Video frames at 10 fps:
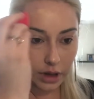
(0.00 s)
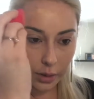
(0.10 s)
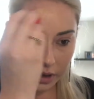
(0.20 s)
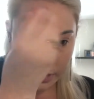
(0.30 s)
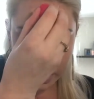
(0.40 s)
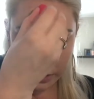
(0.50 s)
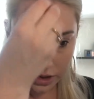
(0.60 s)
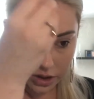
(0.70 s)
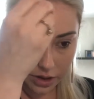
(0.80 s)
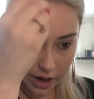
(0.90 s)
I want to be able
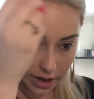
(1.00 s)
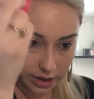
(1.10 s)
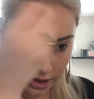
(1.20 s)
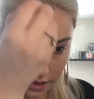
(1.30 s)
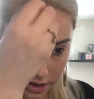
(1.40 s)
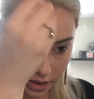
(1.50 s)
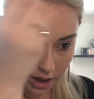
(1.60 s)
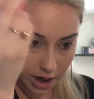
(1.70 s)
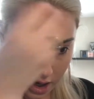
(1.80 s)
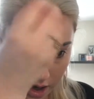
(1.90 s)
to show you guys things that are
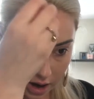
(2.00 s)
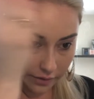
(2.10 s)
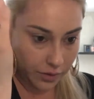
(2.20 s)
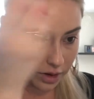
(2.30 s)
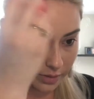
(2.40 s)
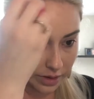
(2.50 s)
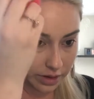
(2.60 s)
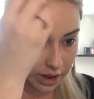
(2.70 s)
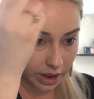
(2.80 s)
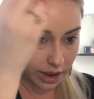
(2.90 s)

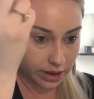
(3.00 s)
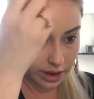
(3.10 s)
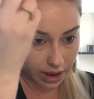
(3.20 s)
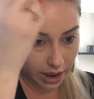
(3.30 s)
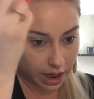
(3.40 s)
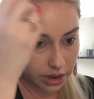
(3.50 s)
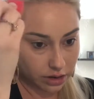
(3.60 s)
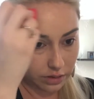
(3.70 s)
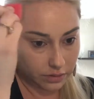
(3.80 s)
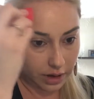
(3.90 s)
affordable and easy to get
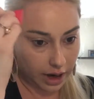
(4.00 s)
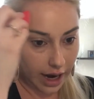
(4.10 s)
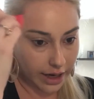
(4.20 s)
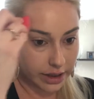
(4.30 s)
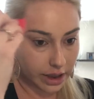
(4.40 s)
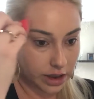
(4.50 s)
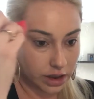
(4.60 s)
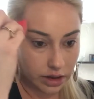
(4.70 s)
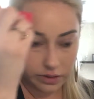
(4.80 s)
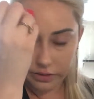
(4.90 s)
access
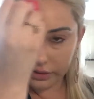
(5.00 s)
to